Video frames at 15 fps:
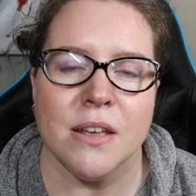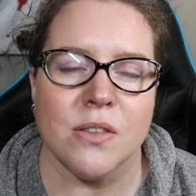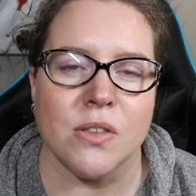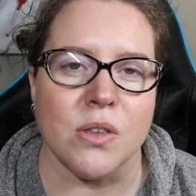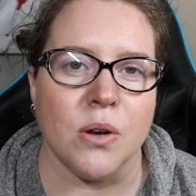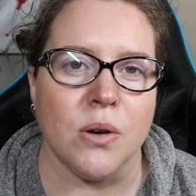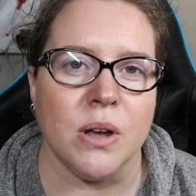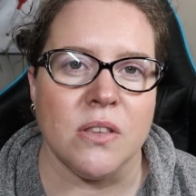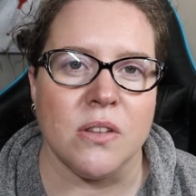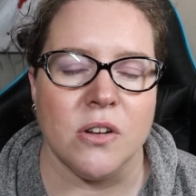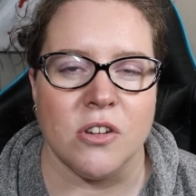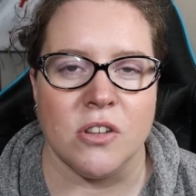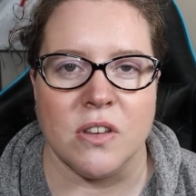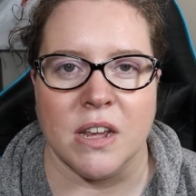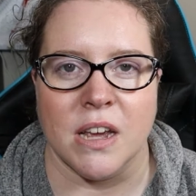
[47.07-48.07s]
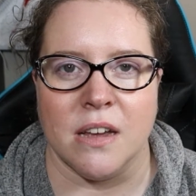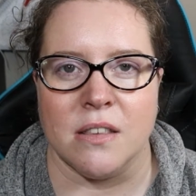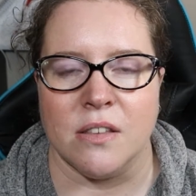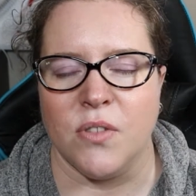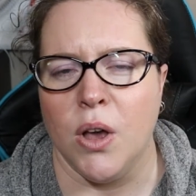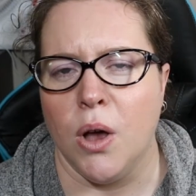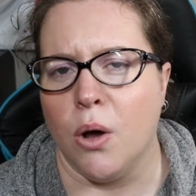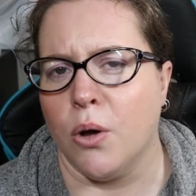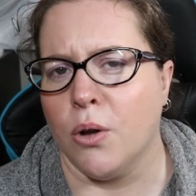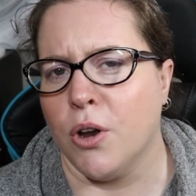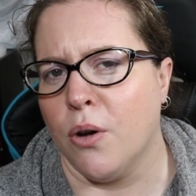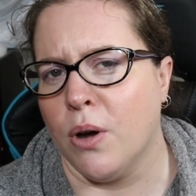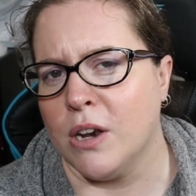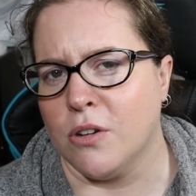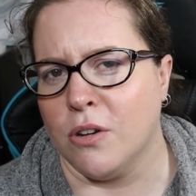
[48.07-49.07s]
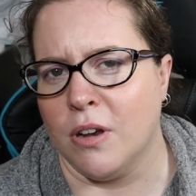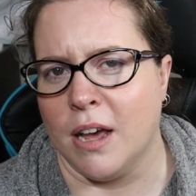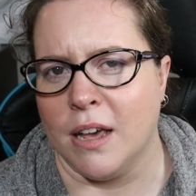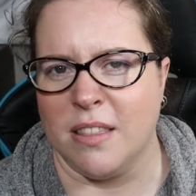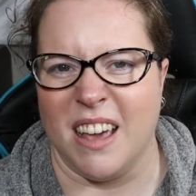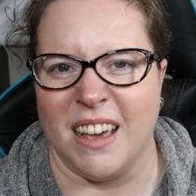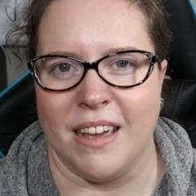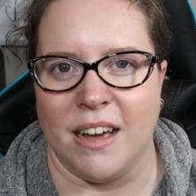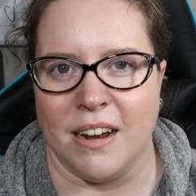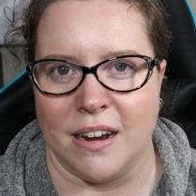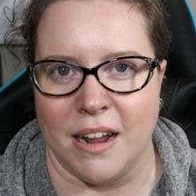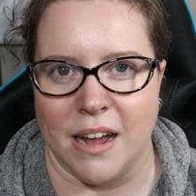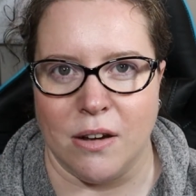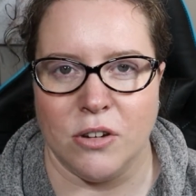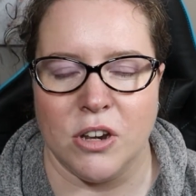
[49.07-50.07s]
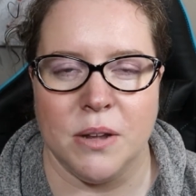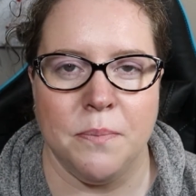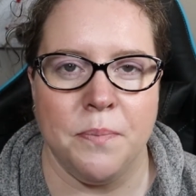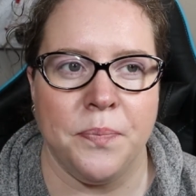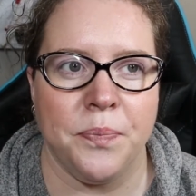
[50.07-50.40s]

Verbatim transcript: So it's not just a case of, oh no, I don't like that, cut it out.